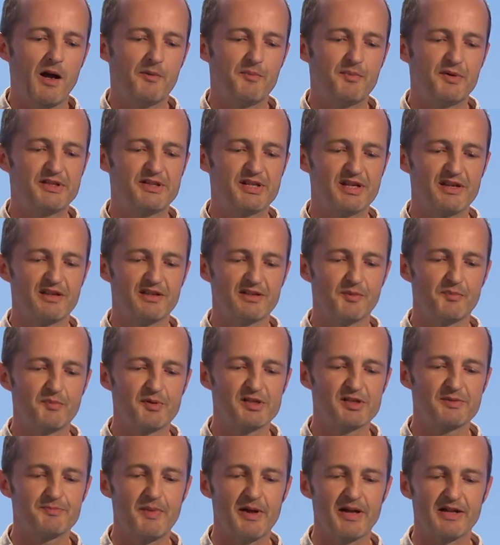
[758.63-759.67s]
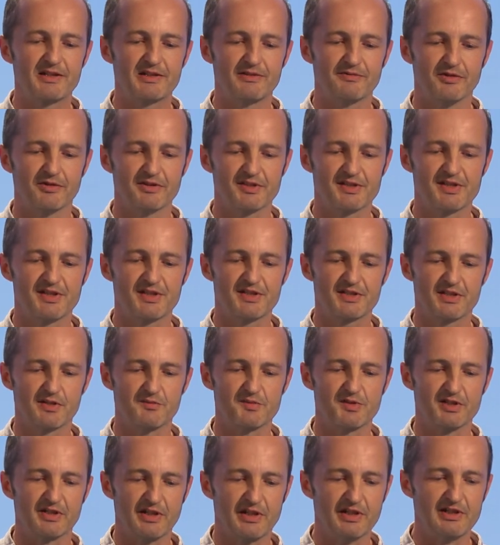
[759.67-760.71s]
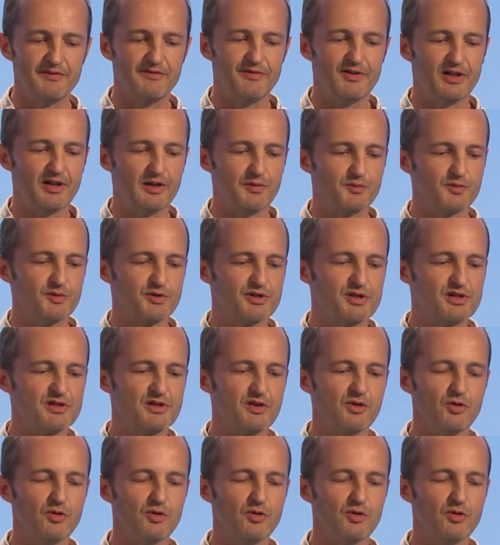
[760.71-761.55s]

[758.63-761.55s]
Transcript: a particular perspective on systems that I developed, which is